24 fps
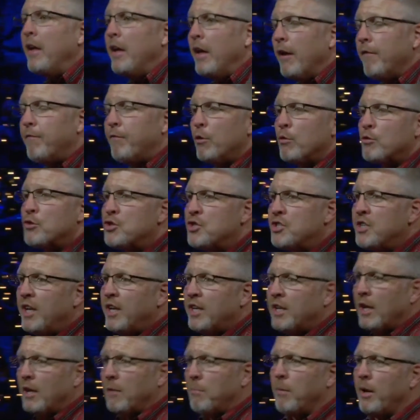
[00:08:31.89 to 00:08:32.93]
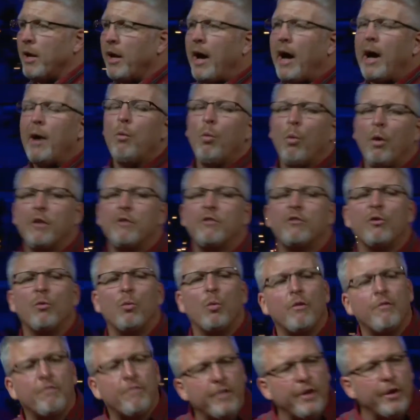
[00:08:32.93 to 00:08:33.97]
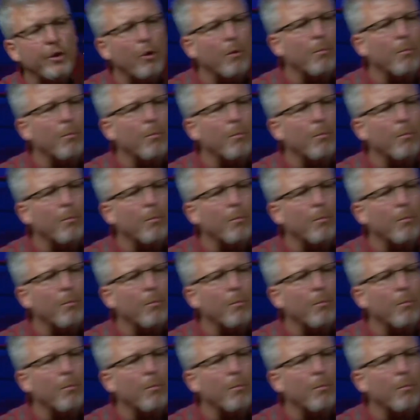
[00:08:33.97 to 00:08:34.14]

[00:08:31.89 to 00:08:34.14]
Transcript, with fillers: If you're seeking me, I want to reveal